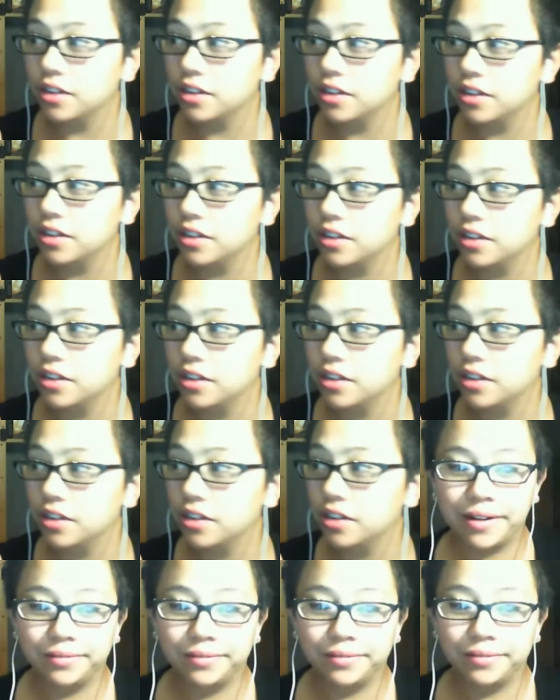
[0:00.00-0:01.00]
But
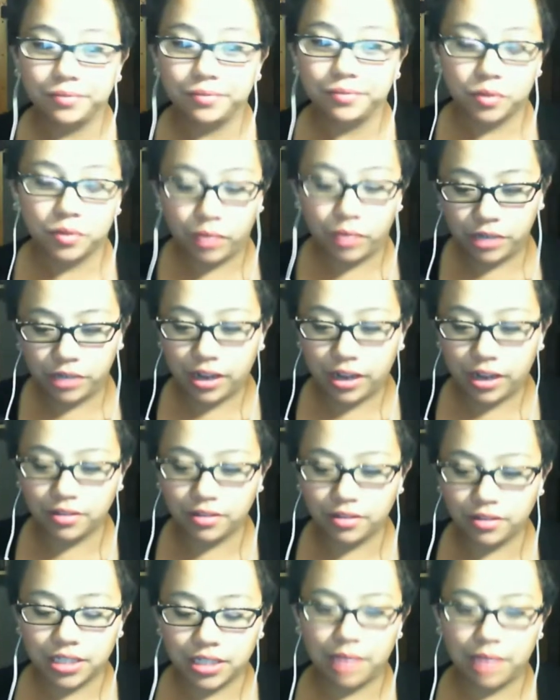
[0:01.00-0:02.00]
when you get on the
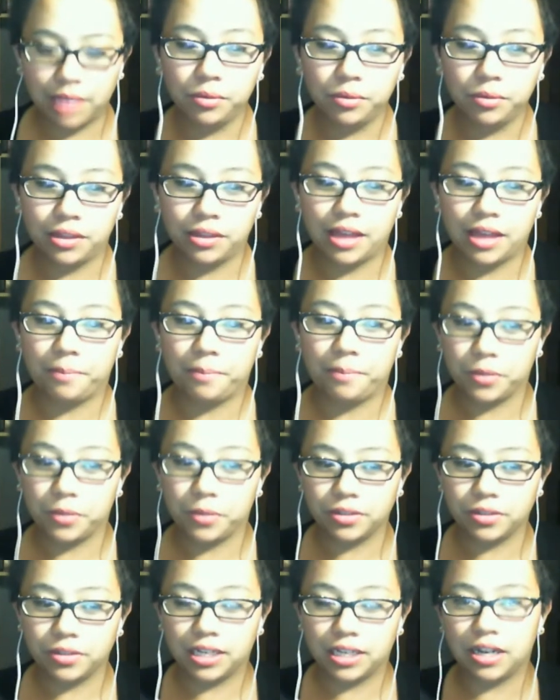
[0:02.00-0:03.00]
table with them, there's
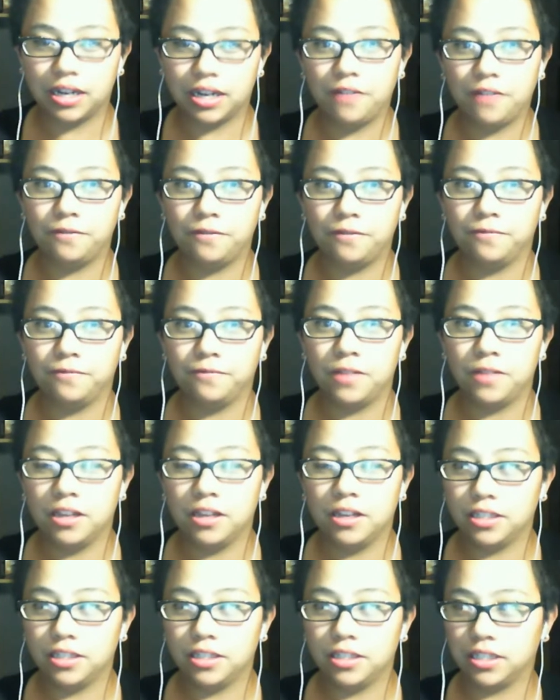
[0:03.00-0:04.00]
enough
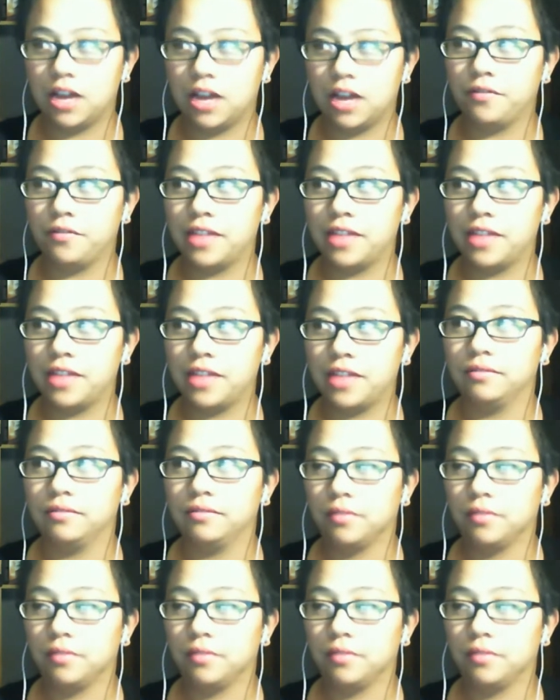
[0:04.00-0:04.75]
stuff that